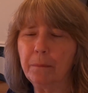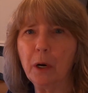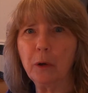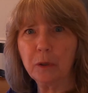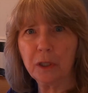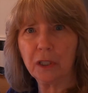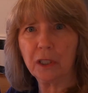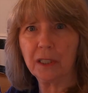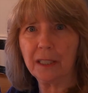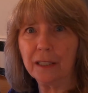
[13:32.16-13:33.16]
posts
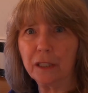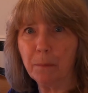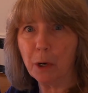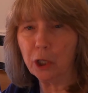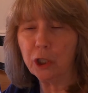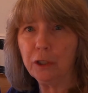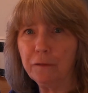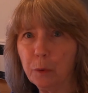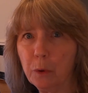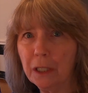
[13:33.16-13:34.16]
since March
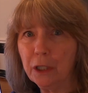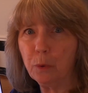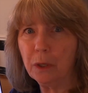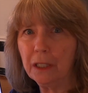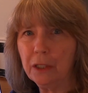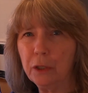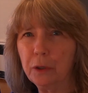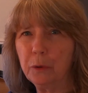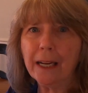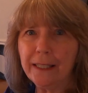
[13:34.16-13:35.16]
of
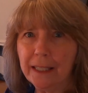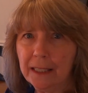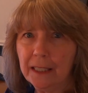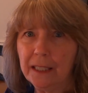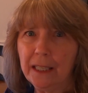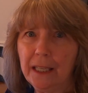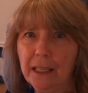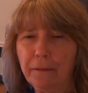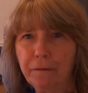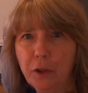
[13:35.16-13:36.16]
2022. I did
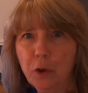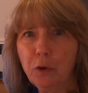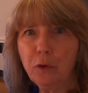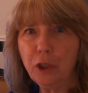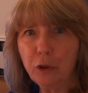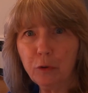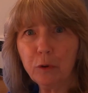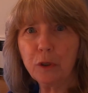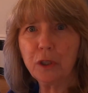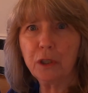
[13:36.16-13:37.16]
see a few
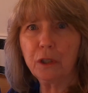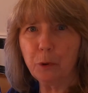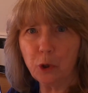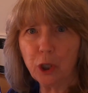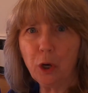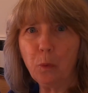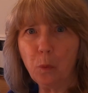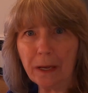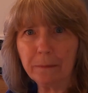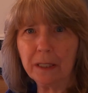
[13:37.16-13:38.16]
used book
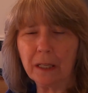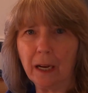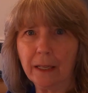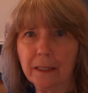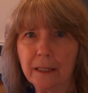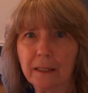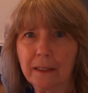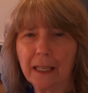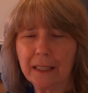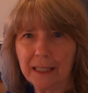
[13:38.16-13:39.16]
websites
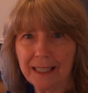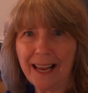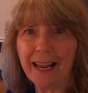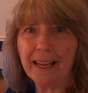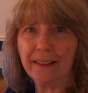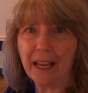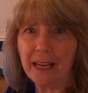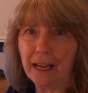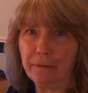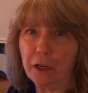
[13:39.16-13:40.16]
that say
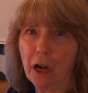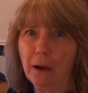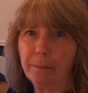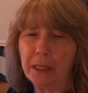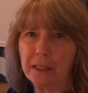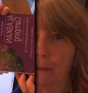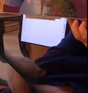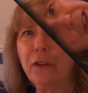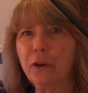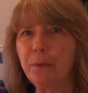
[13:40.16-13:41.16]
they have copies of it.
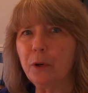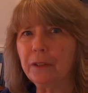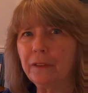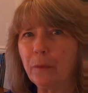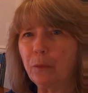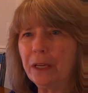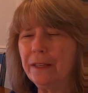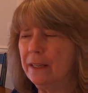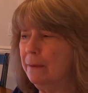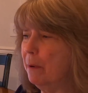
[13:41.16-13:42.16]
The other book that we
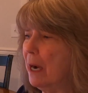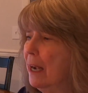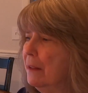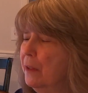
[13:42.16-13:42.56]
did buy,